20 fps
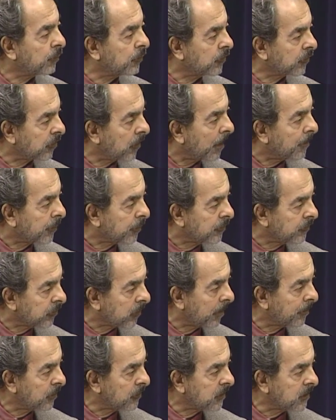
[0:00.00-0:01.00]

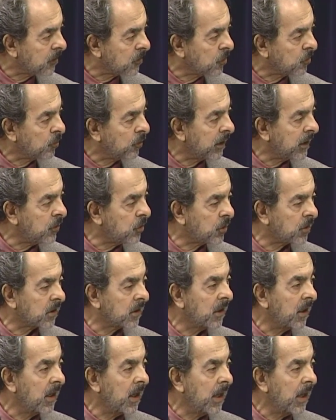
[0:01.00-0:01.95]
trouble situation.